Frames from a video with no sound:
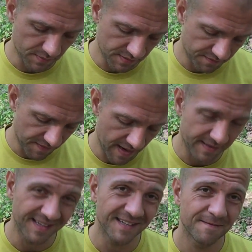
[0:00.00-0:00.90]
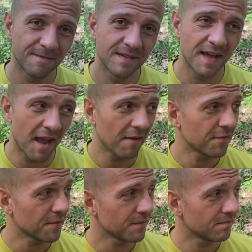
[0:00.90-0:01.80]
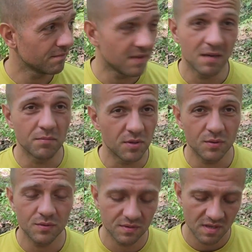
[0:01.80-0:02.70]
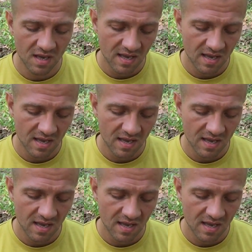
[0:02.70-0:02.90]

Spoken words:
was the fact that after the abuse,